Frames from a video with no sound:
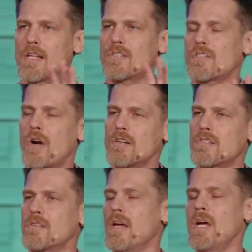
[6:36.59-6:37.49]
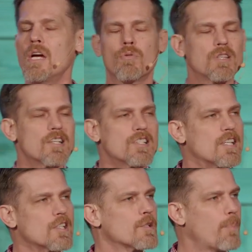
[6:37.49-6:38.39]
It starts with this
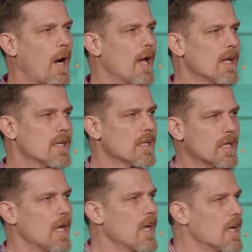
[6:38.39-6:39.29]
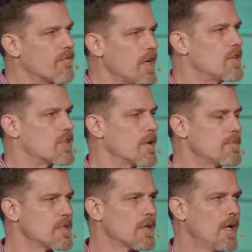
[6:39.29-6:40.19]
despotic king of Egypt